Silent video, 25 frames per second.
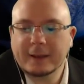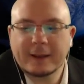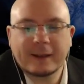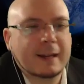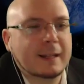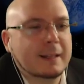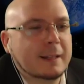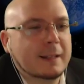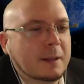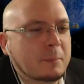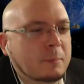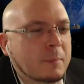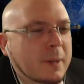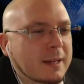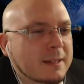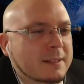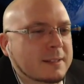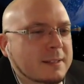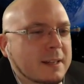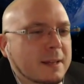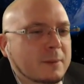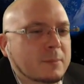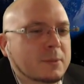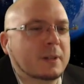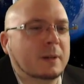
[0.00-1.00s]
I like Max
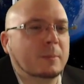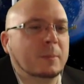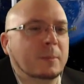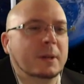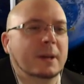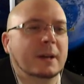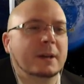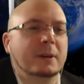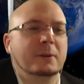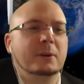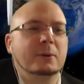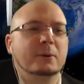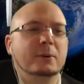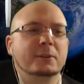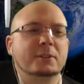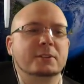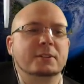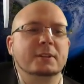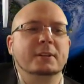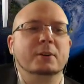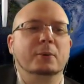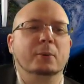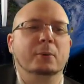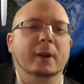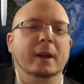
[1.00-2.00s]
Time's comment. I don't know a
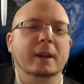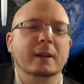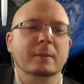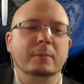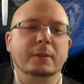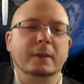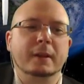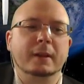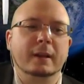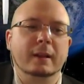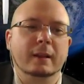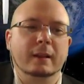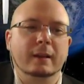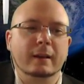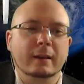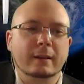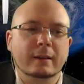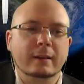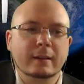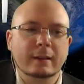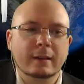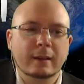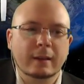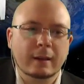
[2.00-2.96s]
single random thing I like.